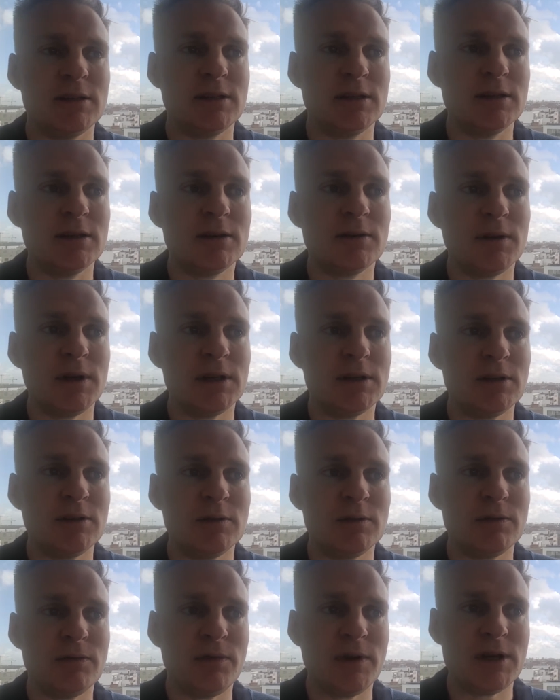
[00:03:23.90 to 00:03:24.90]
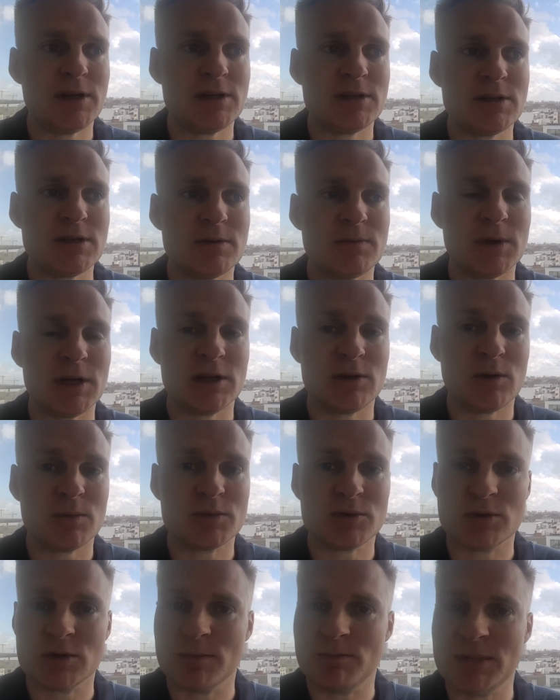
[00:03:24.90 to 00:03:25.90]
did a great innovation when it
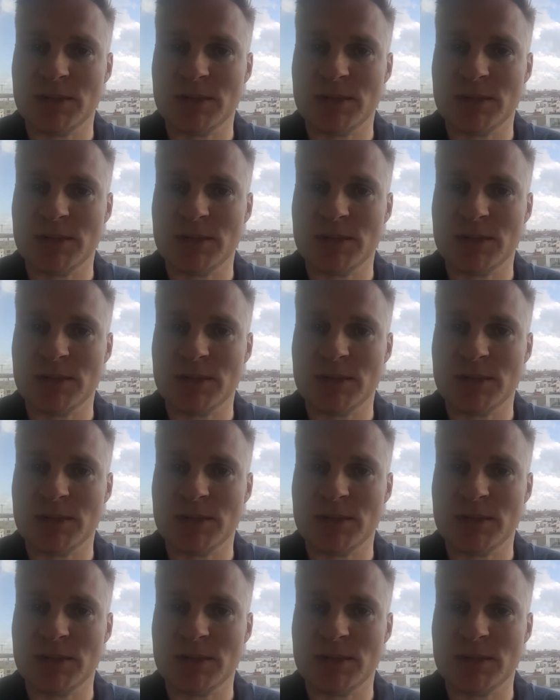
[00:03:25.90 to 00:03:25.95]
comes to the